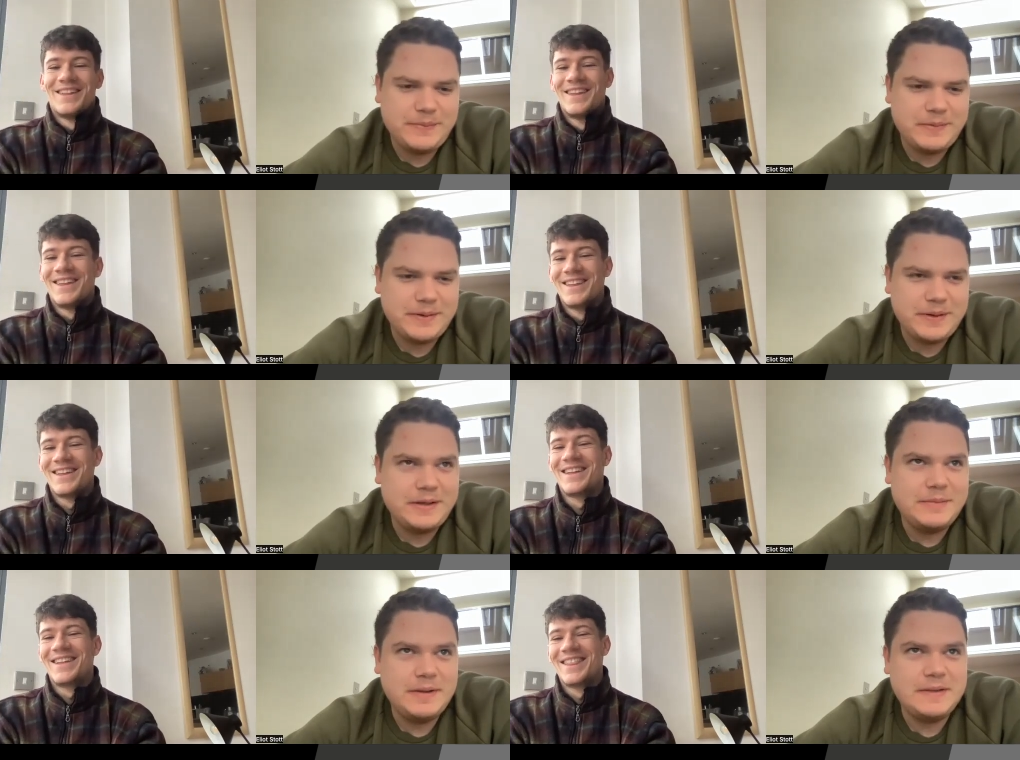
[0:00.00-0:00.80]
Speaker 1: by by
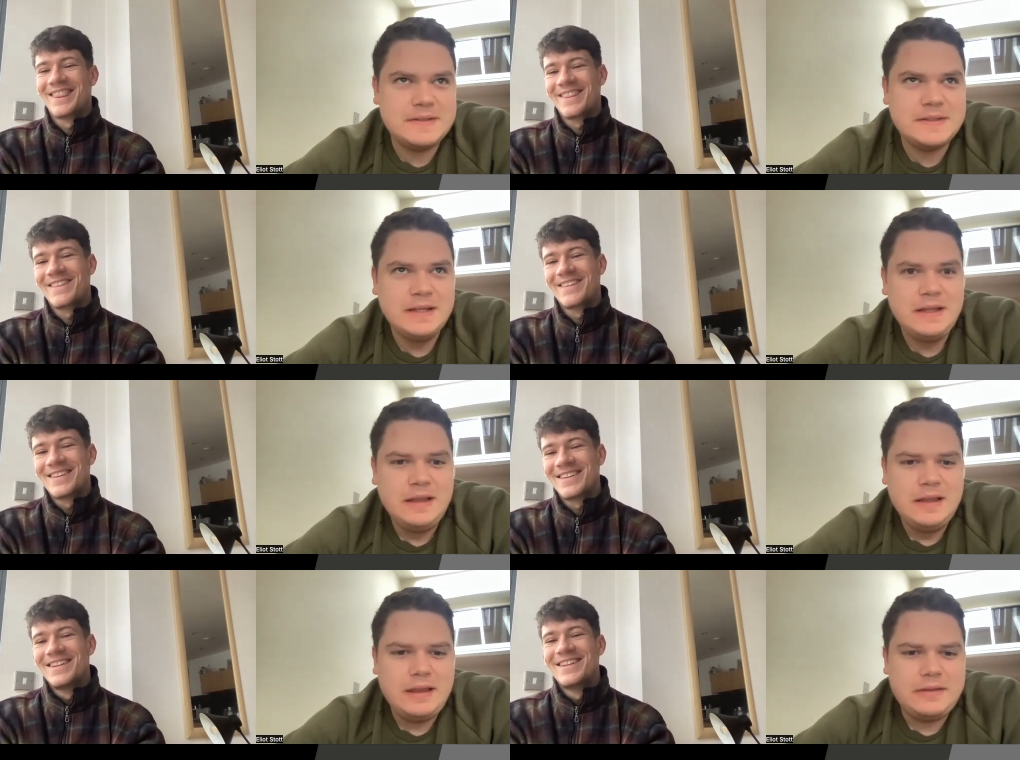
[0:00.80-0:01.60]
any means.
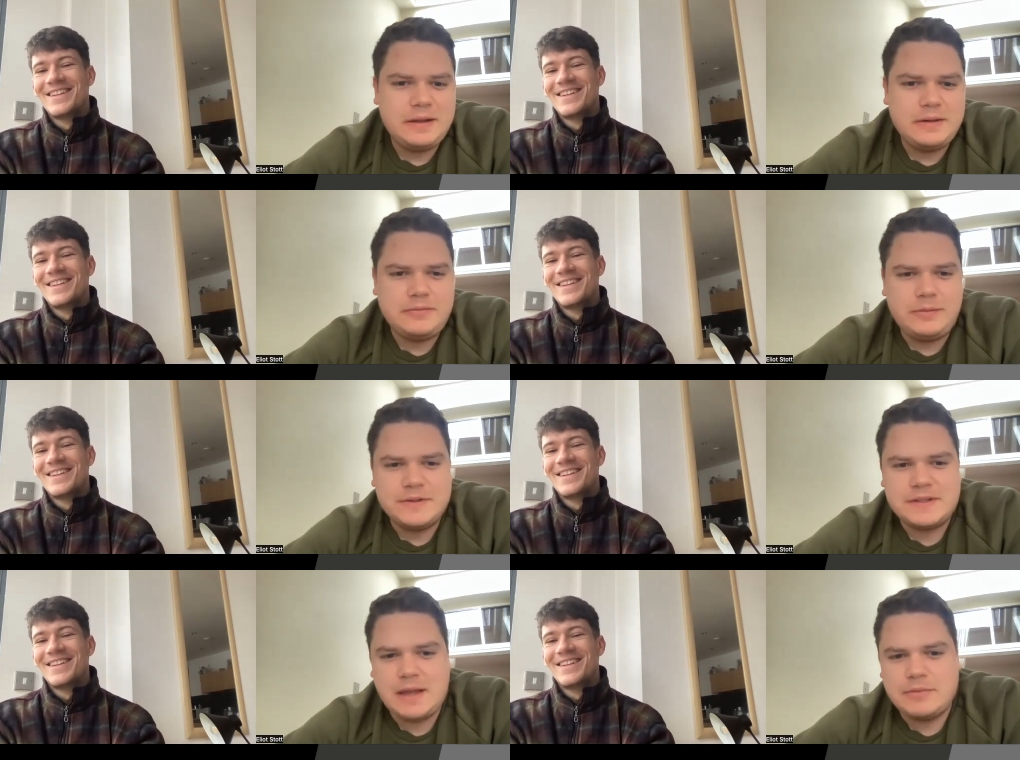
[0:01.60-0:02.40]
I think from a
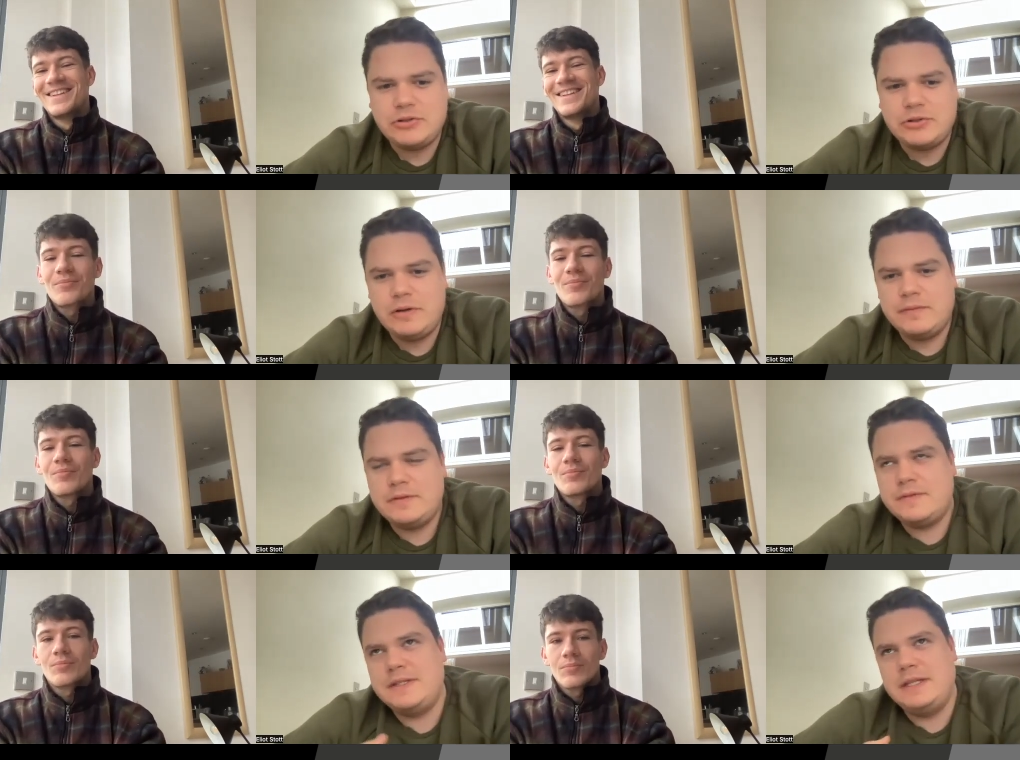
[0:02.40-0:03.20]
snapshot
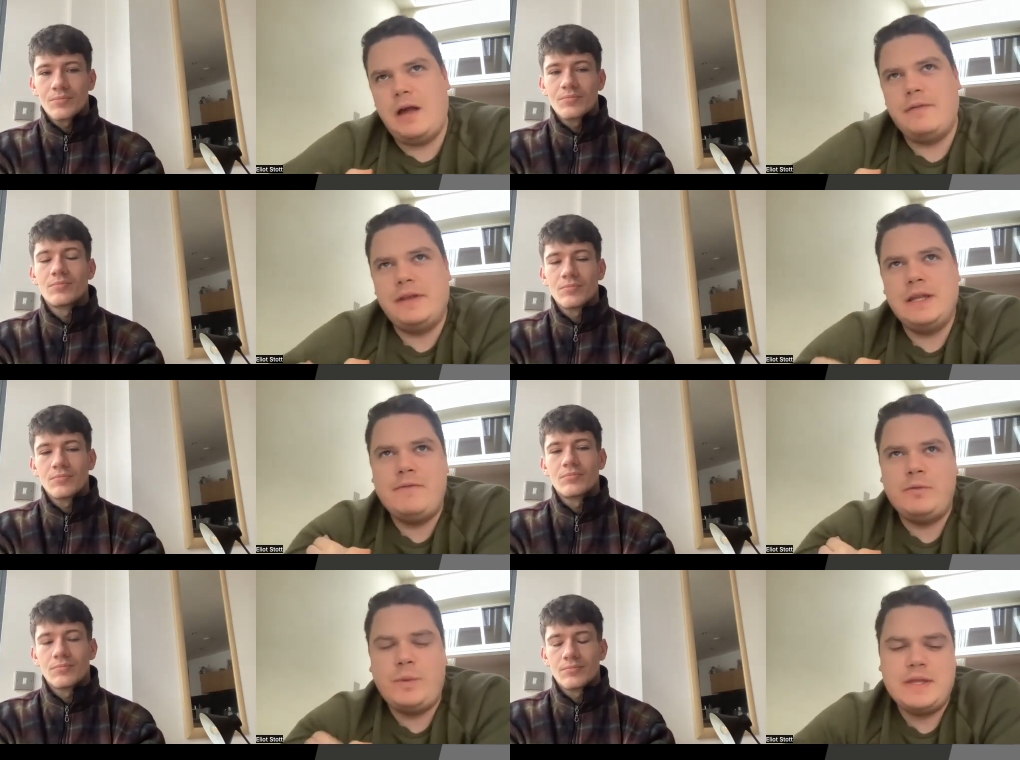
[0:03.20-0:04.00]
I've seen out of the
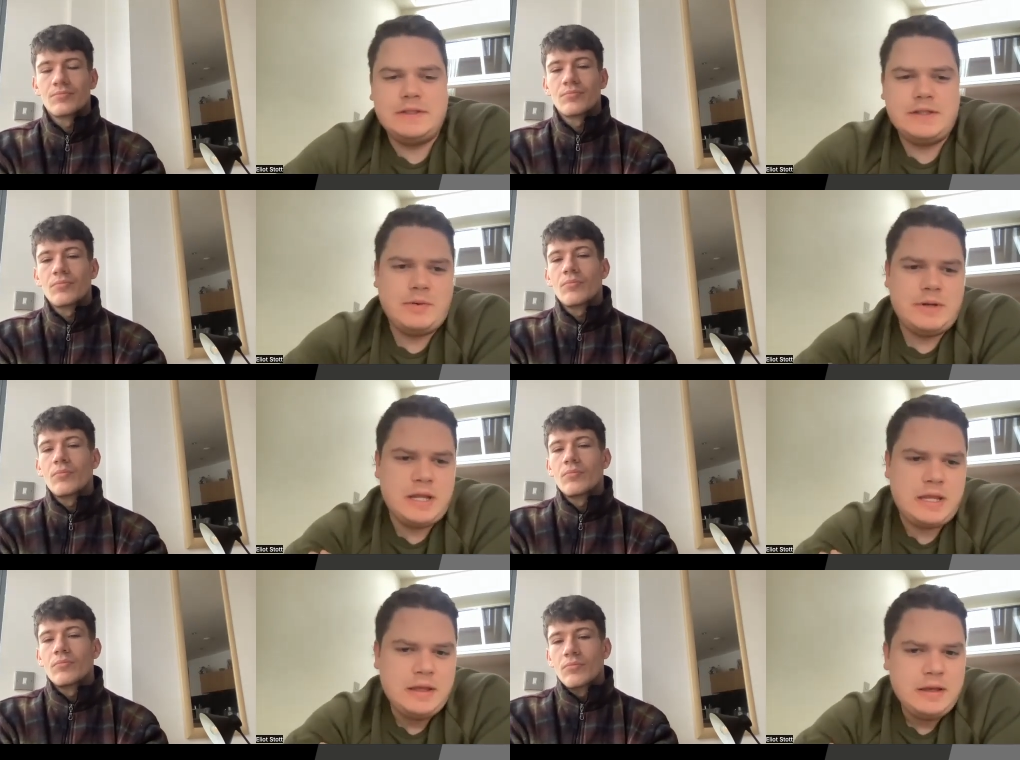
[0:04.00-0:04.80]
eleven wins,
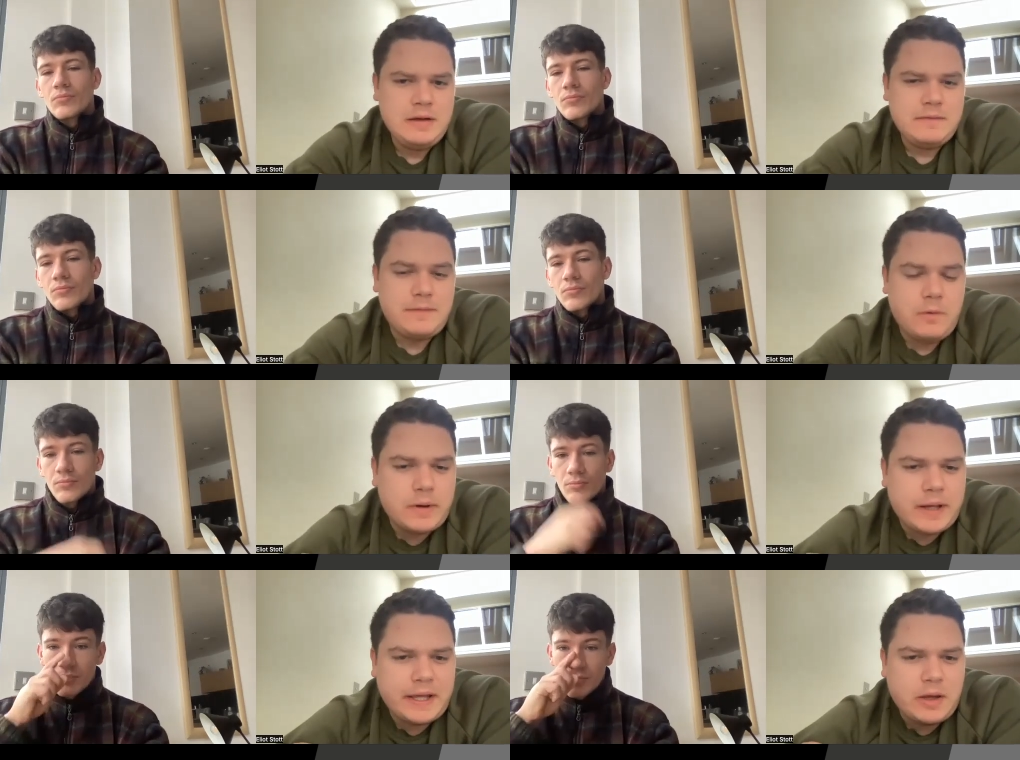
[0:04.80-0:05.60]
only
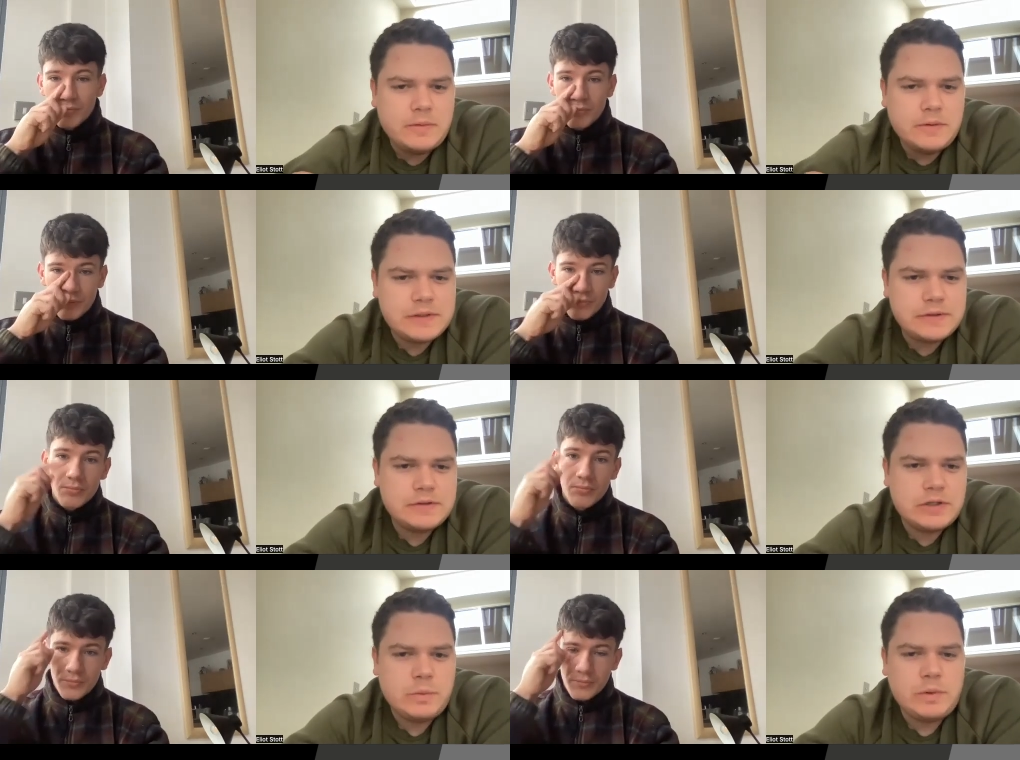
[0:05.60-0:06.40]
four KOs,
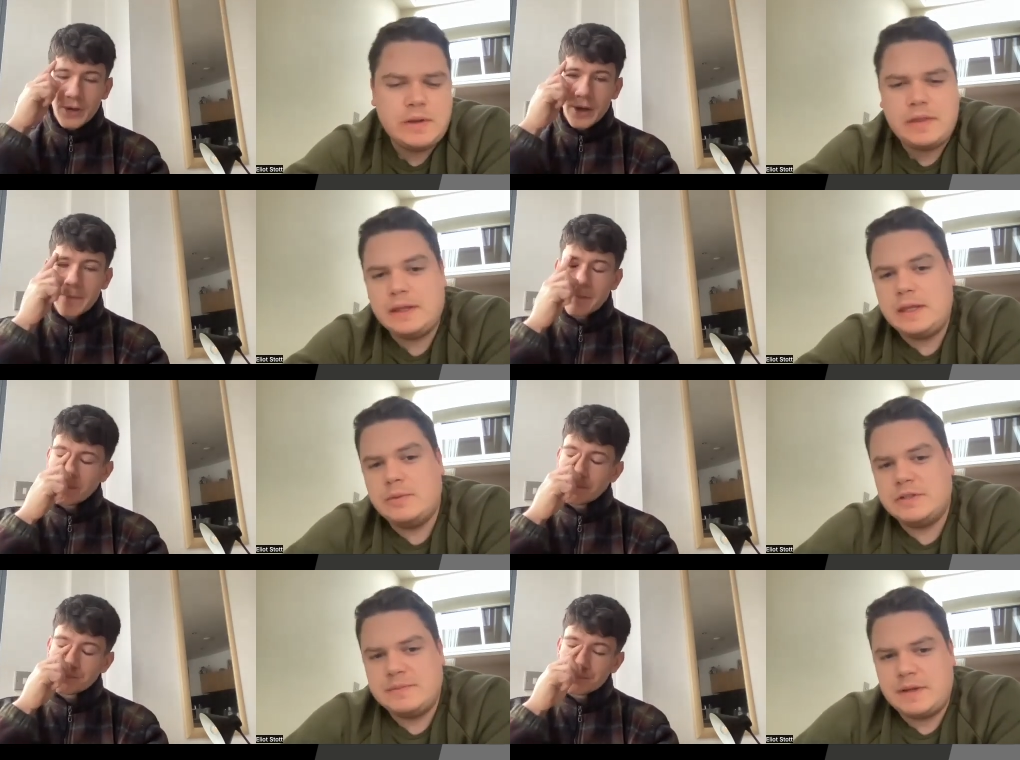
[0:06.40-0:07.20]
so you wouldn't think he
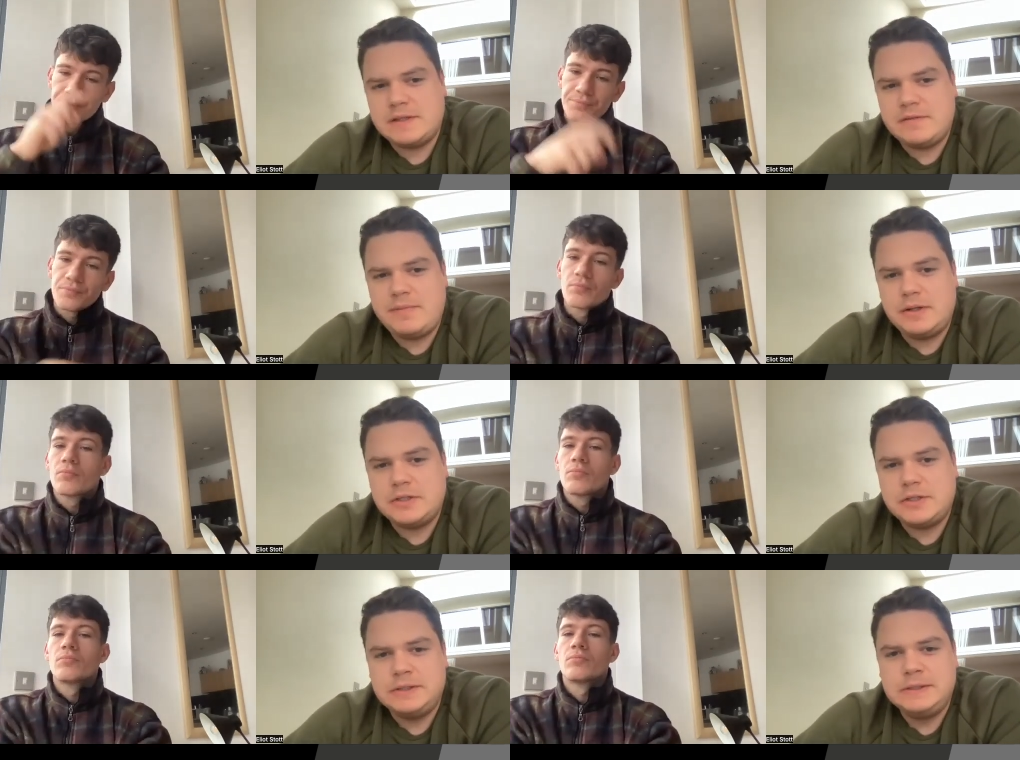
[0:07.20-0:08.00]
was a massive
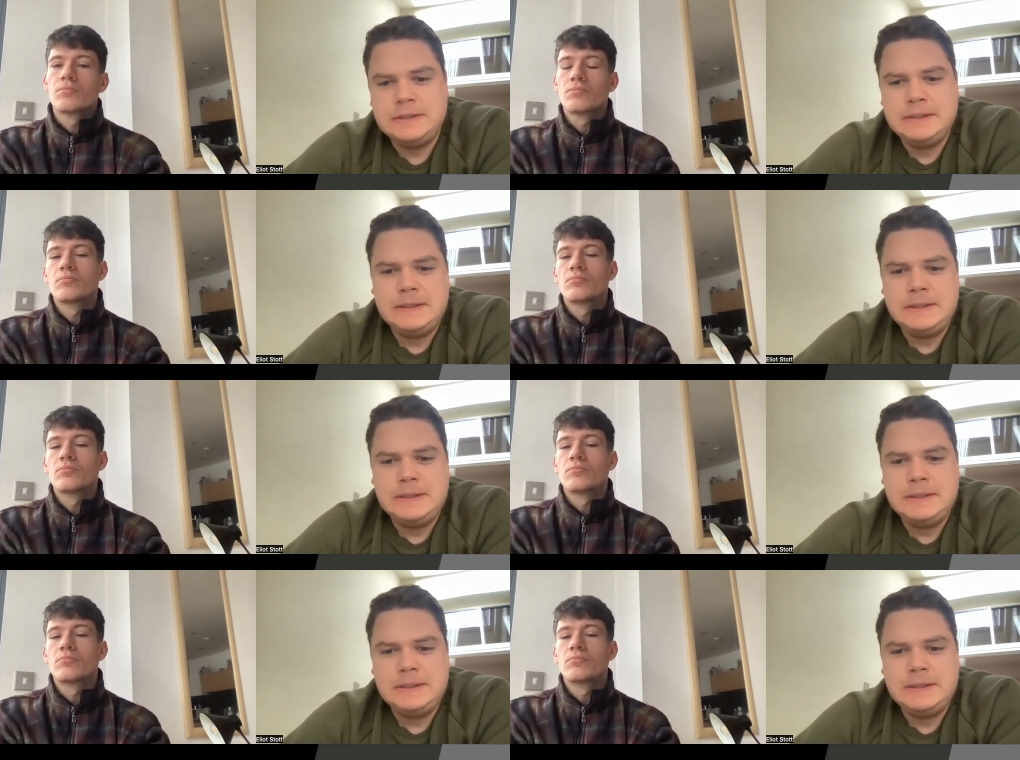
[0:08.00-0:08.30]
puncher.